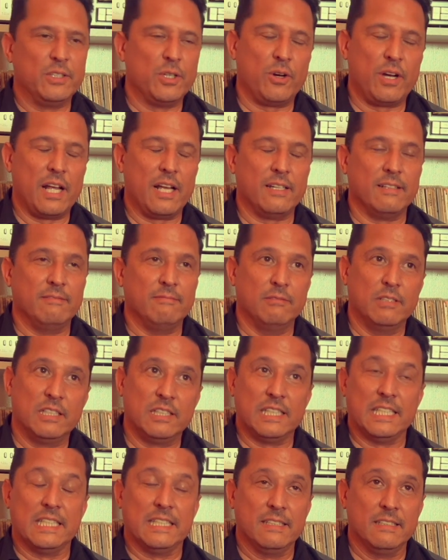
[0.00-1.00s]
though I had
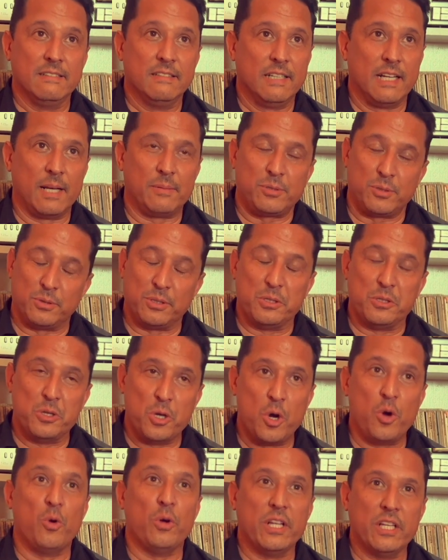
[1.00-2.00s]
really absolutely
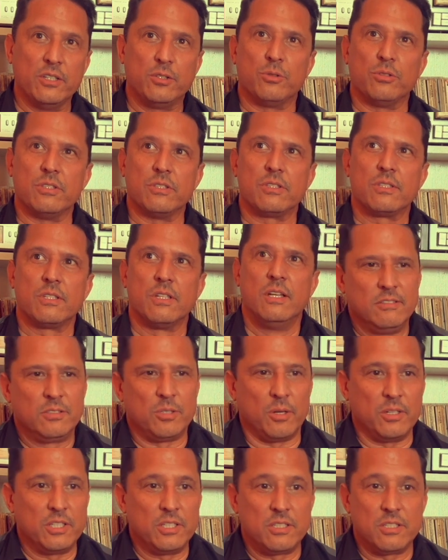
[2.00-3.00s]
no interest.
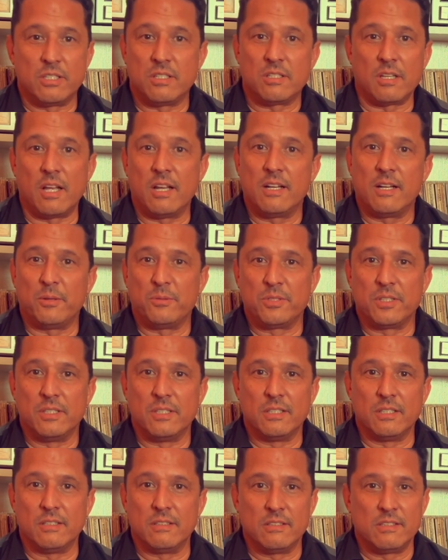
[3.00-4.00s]
So I just decided I was
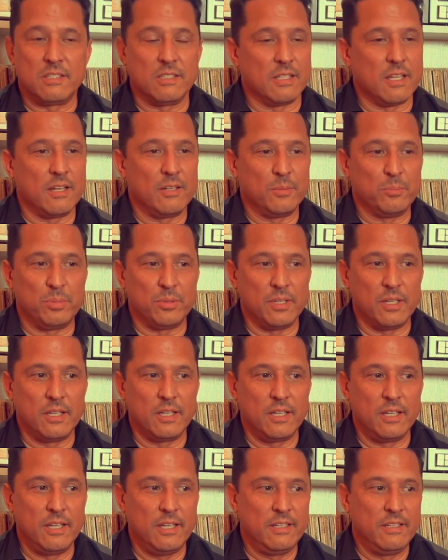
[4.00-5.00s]
gonna sit down and
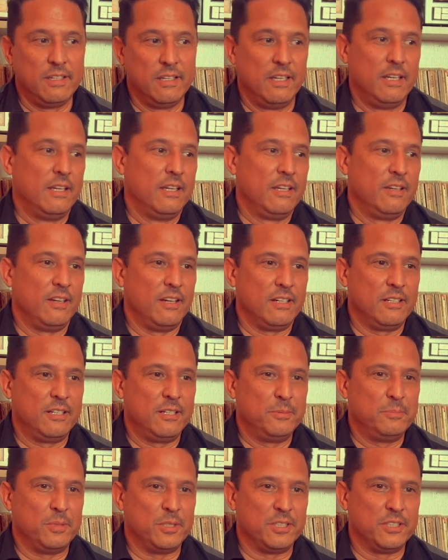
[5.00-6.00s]
play
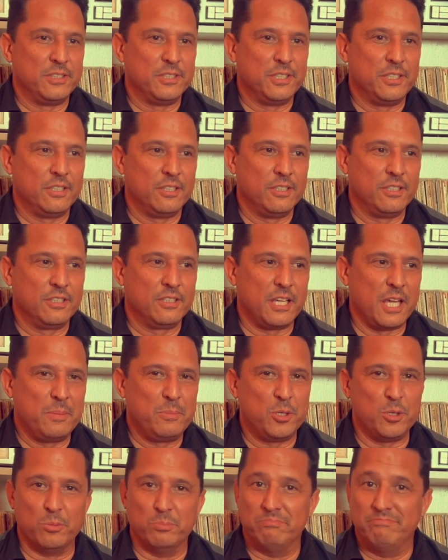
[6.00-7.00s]
on their
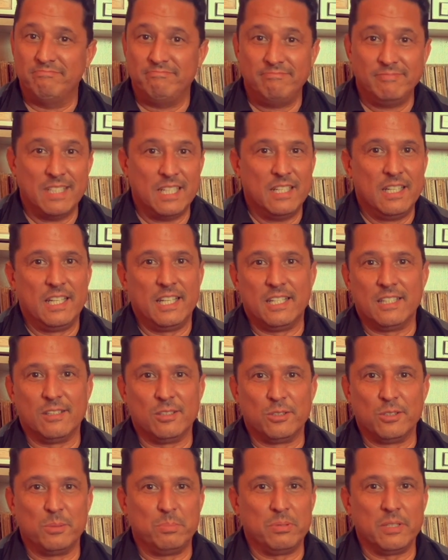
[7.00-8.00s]
GameCube and
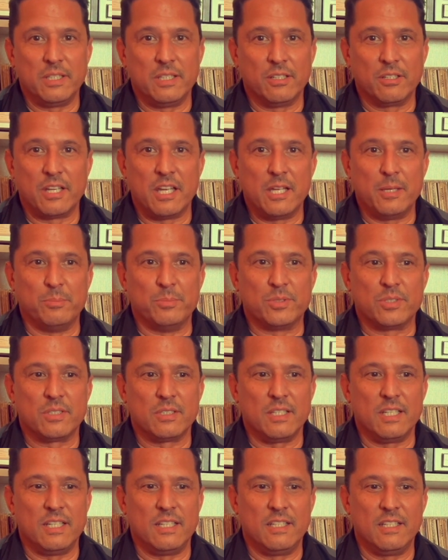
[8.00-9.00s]
learn to play their games.
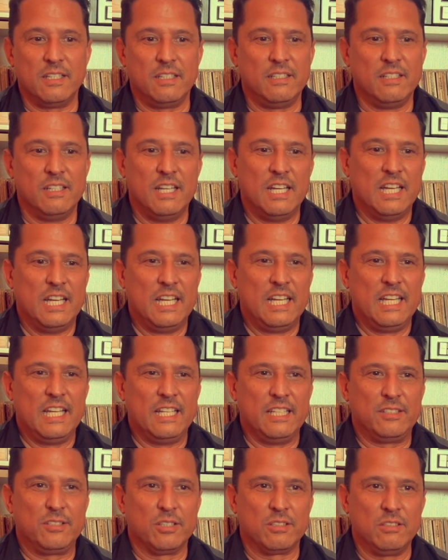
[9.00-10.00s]
And
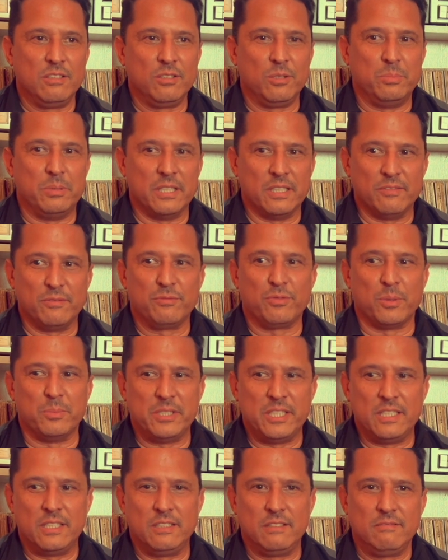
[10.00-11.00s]
it took a little bit for
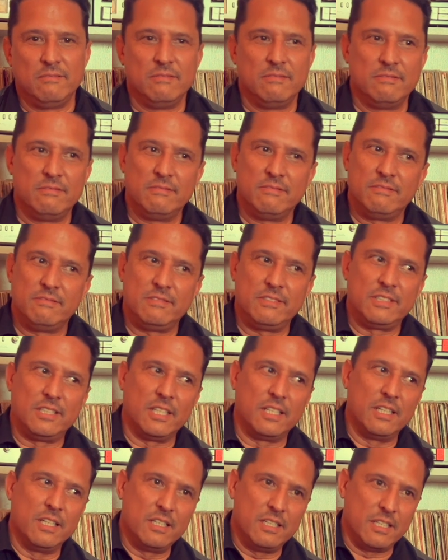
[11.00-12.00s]
me to
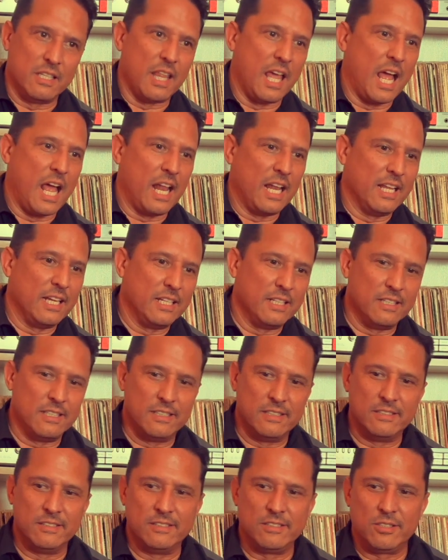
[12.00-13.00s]
get into that
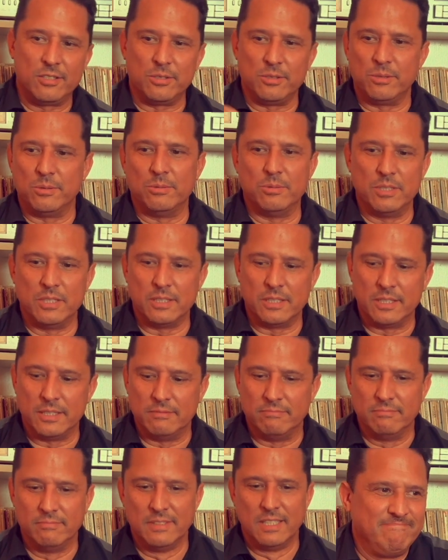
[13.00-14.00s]
and to really
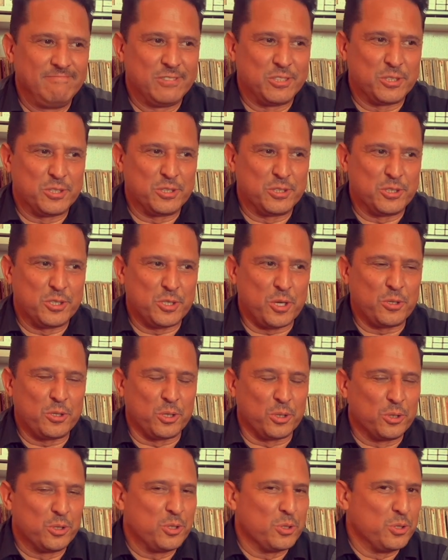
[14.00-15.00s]
start to
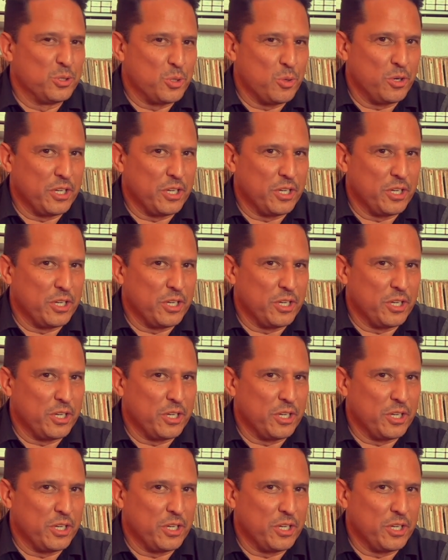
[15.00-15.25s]
learn to enjoy